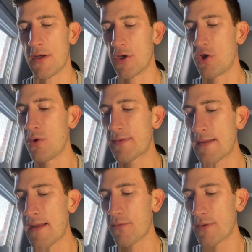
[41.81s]
Houston,
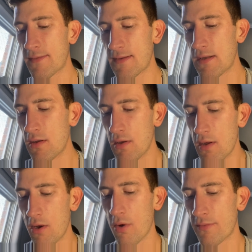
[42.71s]
as we see,
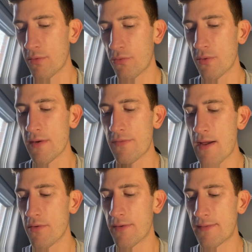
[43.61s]
also 3-5
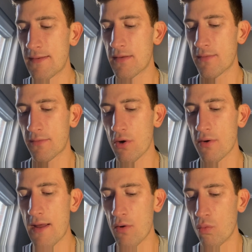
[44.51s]
on the season.
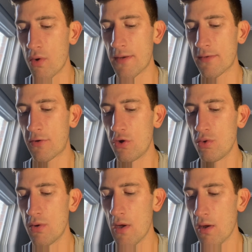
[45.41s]
Started out
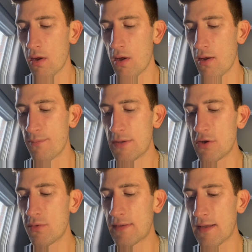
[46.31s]
1-2,
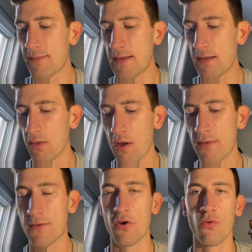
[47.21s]
beat UTSA,
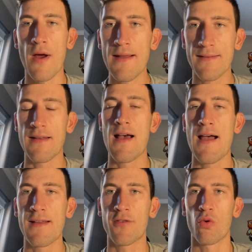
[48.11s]
lost to Rice in a
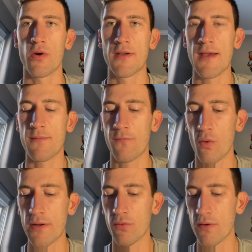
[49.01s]
high-scoring game,
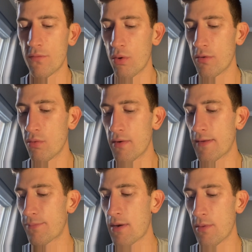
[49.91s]
43-41.
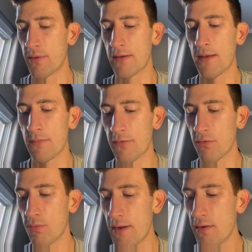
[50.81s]
That's probably a game they should
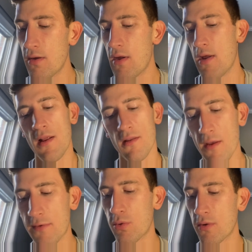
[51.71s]
win.
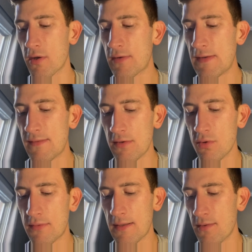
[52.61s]
Lost to a good
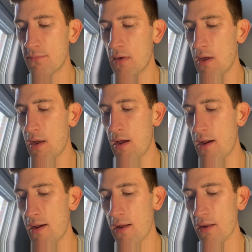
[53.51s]
TCU team,
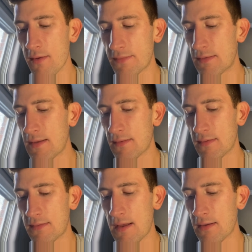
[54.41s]
lost to Texas
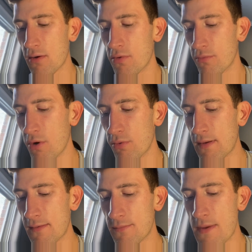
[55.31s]
Tech on the road,
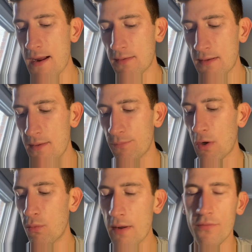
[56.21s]
got smacked.
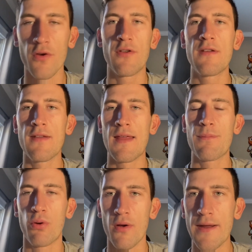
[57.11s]
West Virginia, they
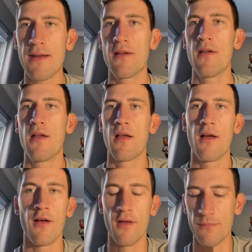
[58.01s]
played
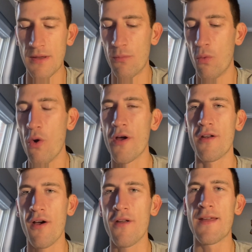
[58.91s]
and won
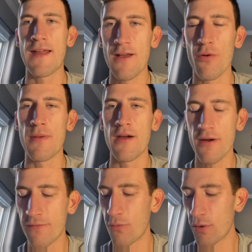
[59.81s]
on a Hail
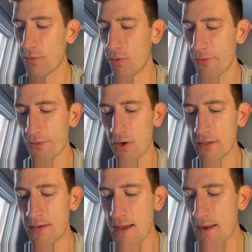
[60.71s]
Mary,
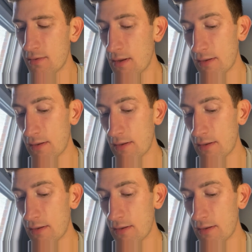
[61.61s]
41-39.